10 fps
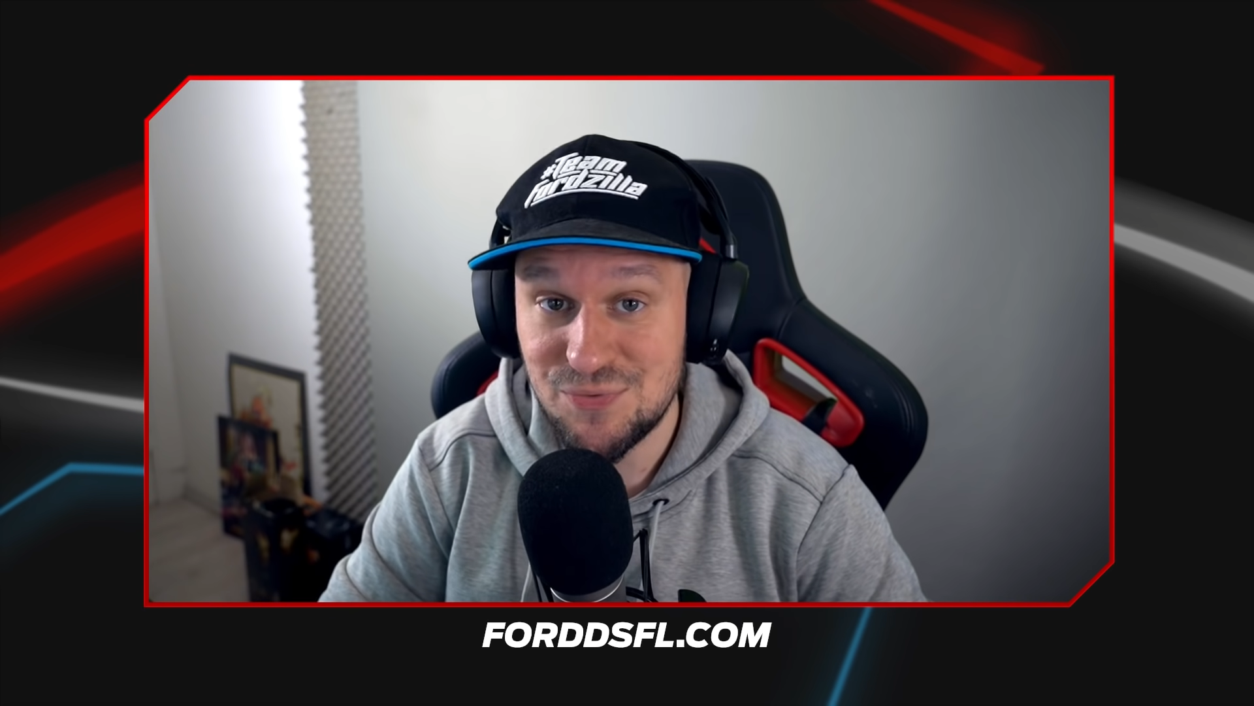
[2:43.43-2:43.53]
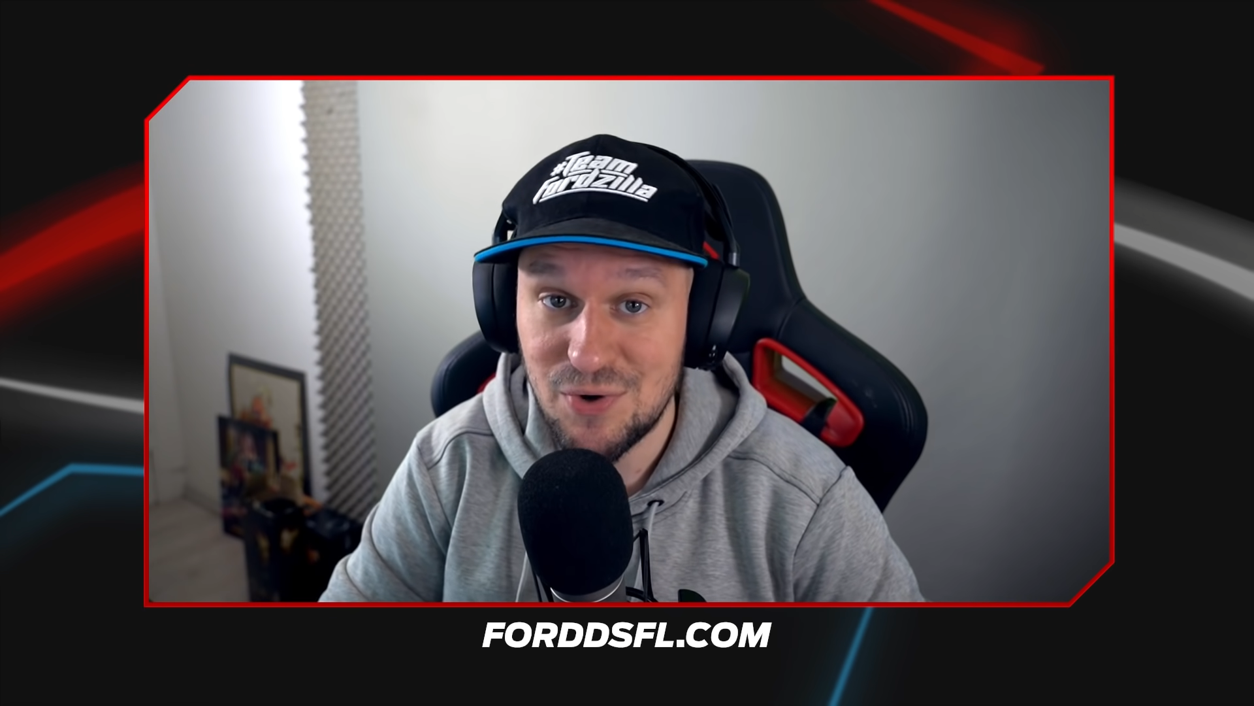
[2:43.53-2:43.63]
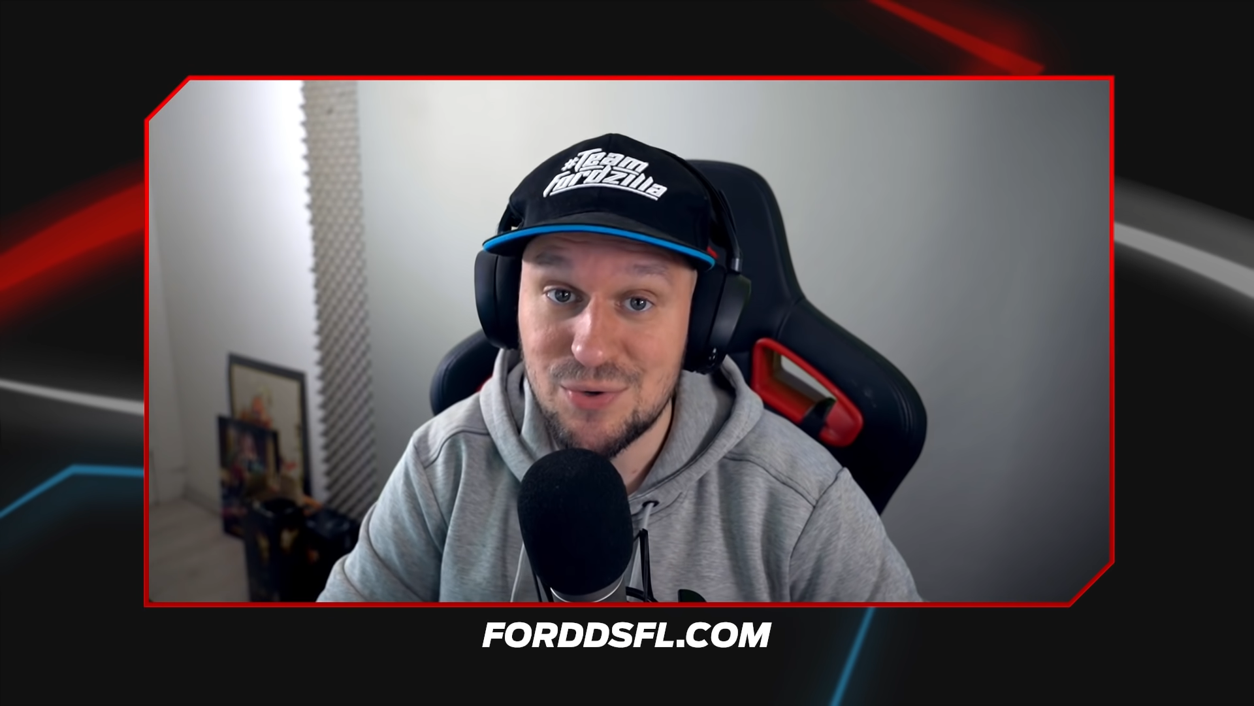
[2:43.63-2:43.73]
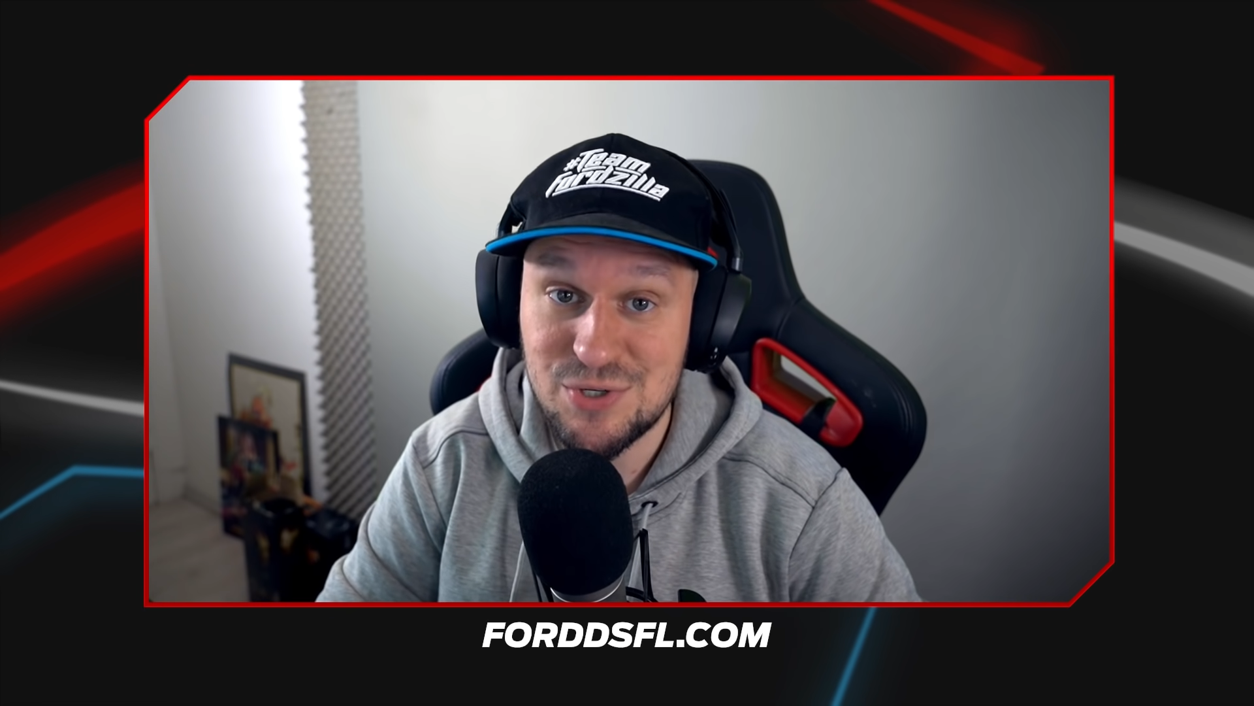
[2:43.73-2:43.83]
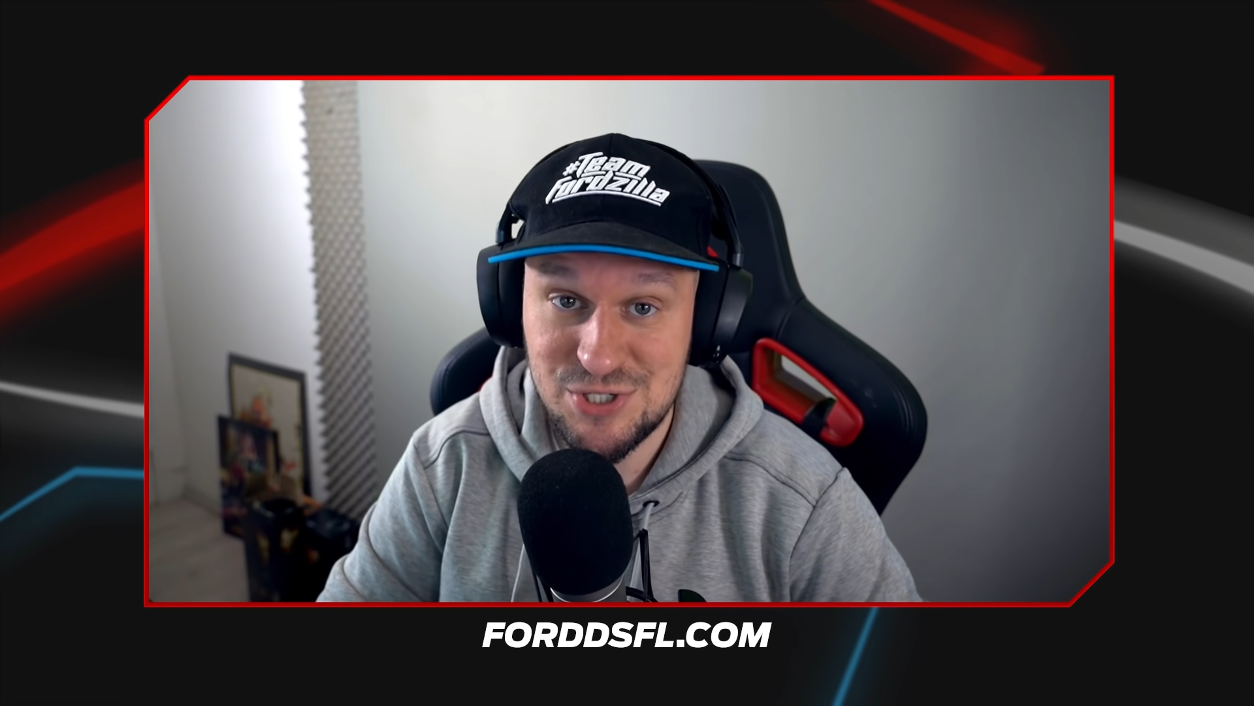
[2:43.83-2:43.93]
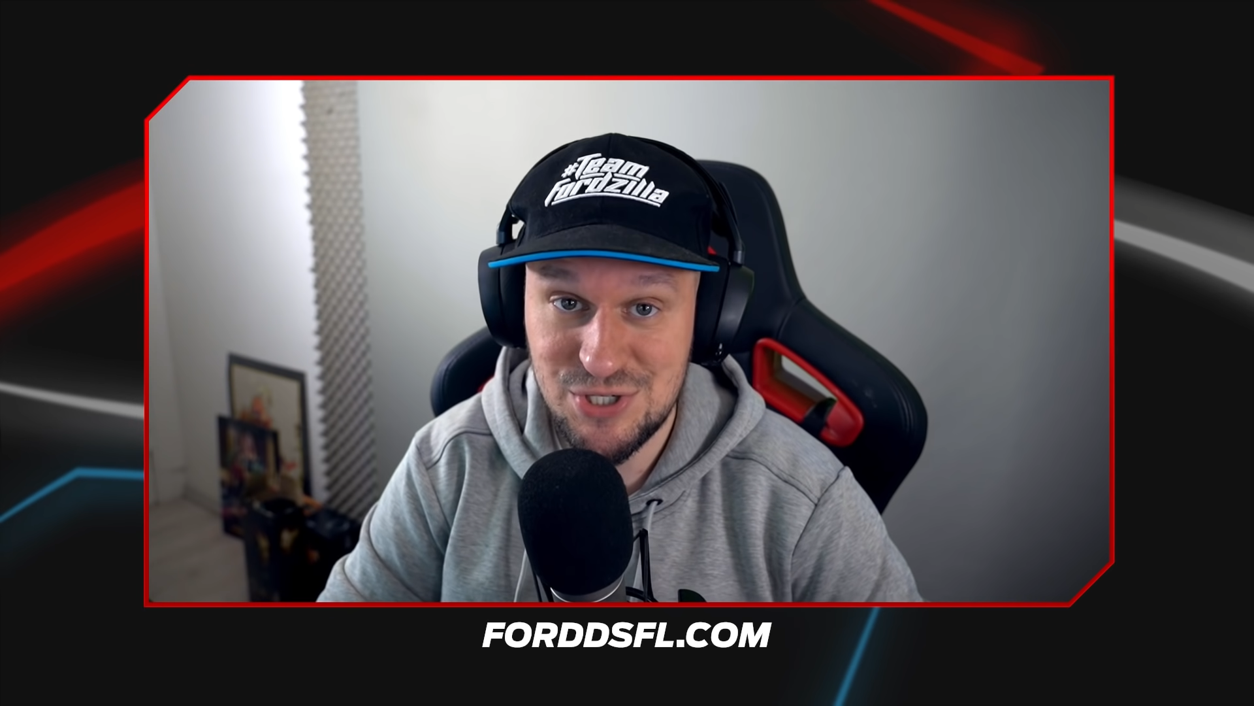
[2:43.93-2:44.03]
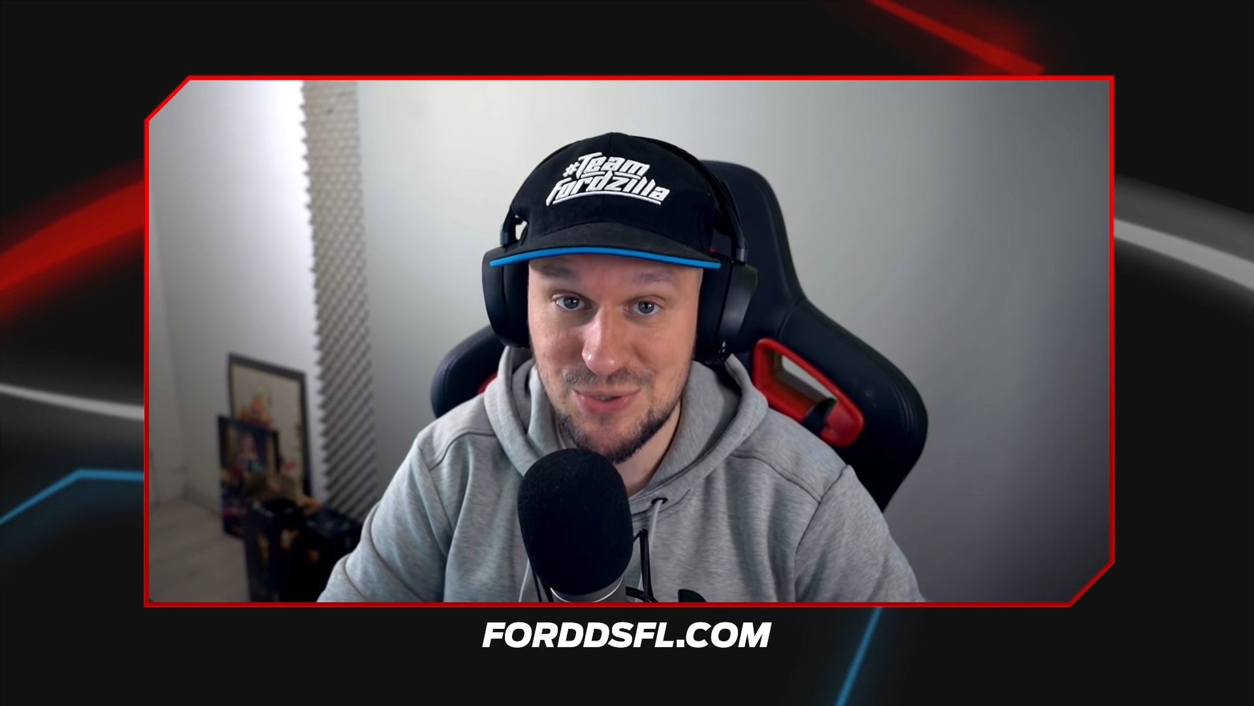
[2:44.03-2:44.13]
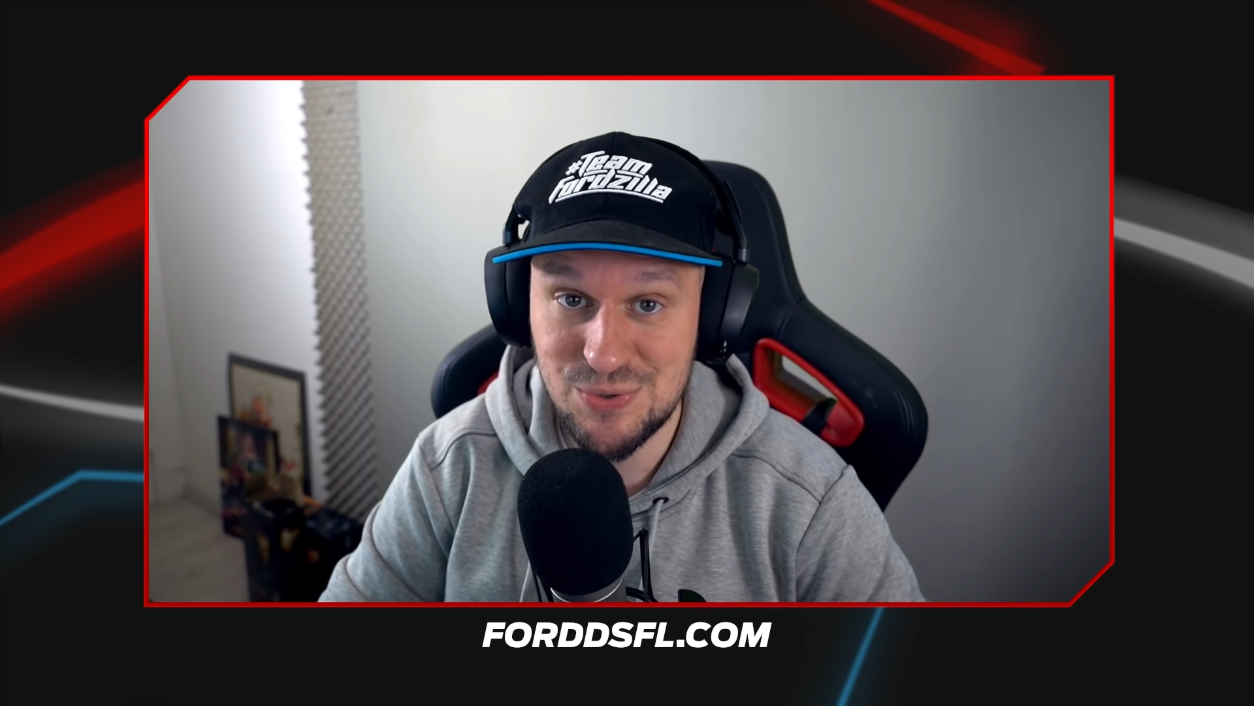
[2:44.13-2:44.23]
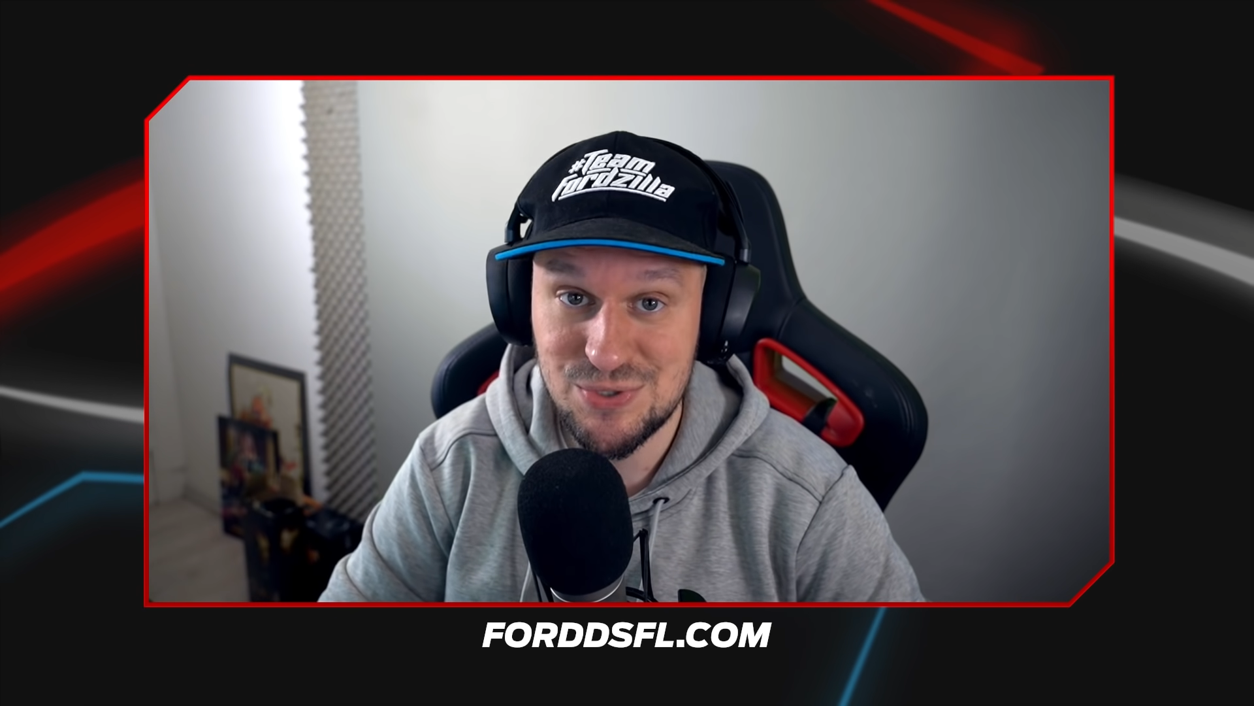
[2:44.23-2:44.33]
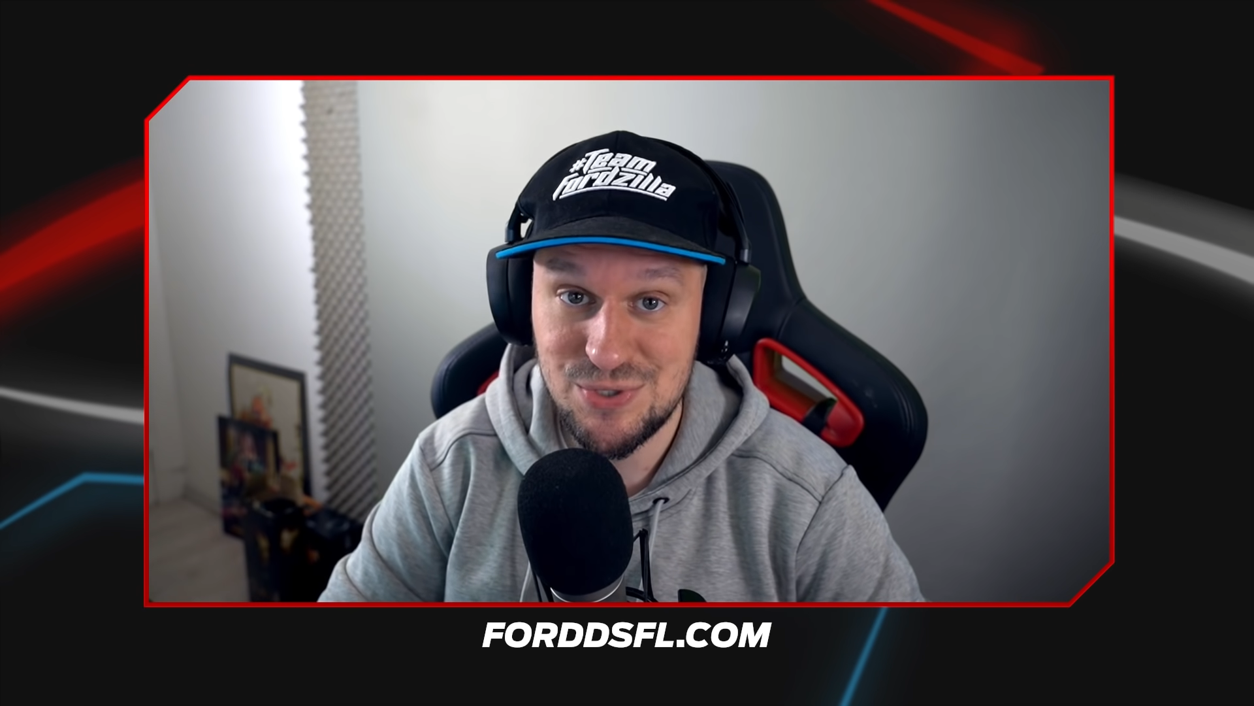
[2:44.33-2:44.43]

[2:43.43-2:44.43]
our suits,